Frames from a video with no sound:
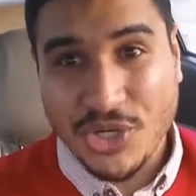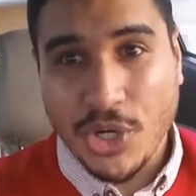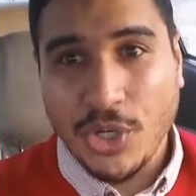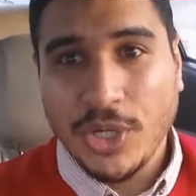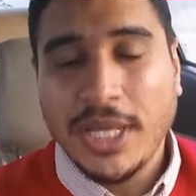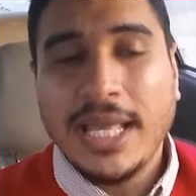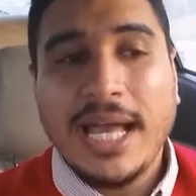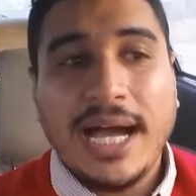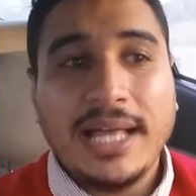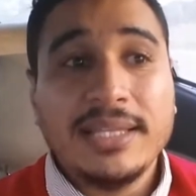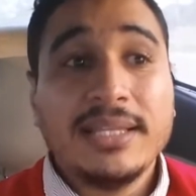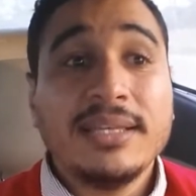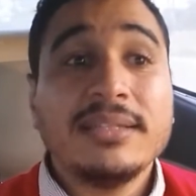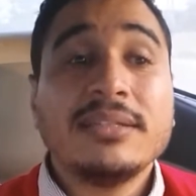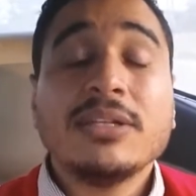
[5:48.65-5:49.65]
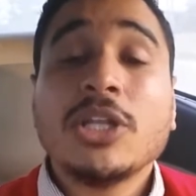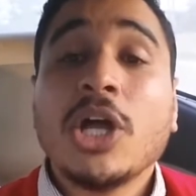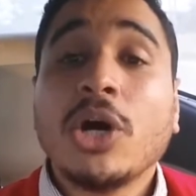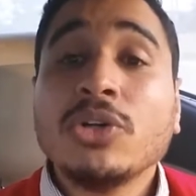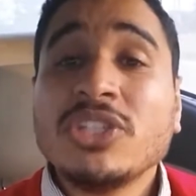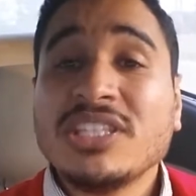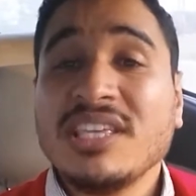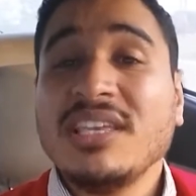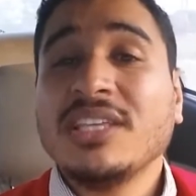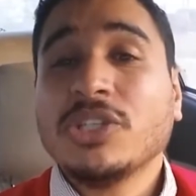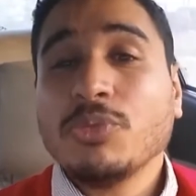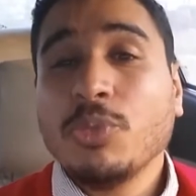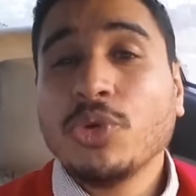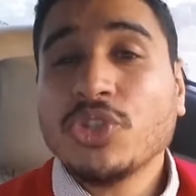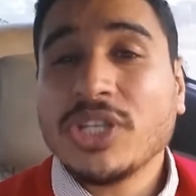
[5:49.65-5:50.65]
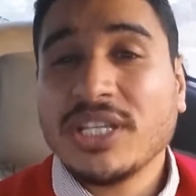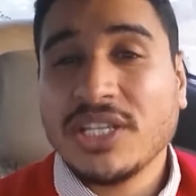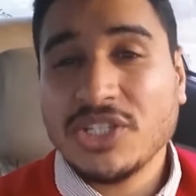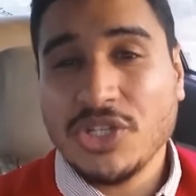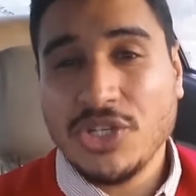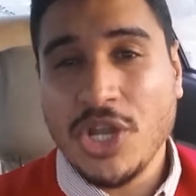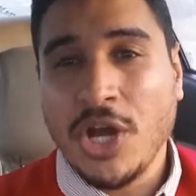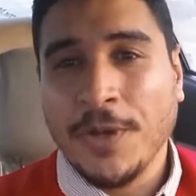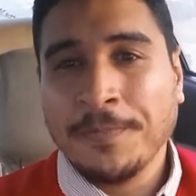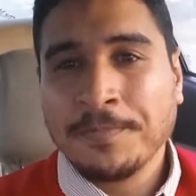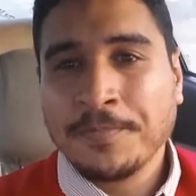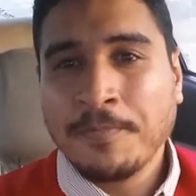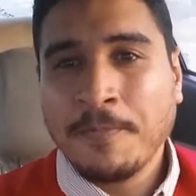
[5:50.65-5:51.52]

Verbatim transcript: So al khadr knows things Musa doesn't know.